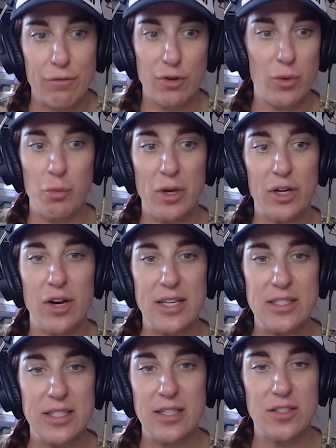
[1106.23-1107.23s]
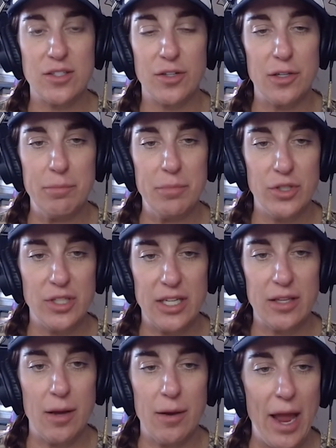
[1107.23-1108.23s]
everyone went crazy and started
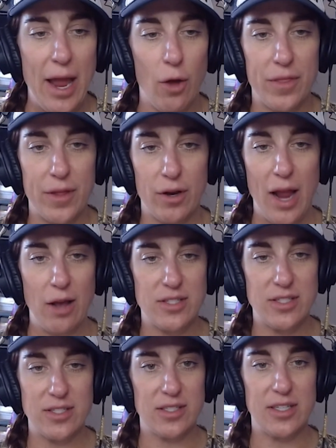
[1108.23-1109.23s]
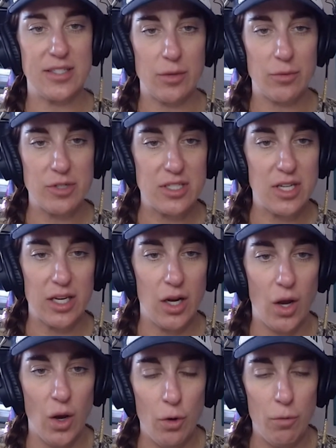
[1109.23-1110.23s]
building out their houses because they were
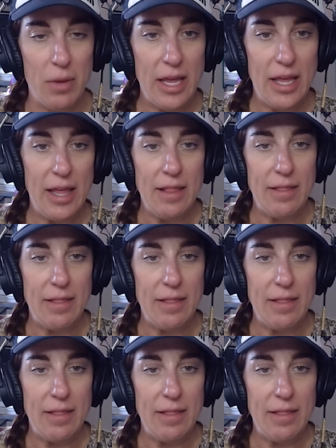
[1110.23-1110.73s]
stuck at home.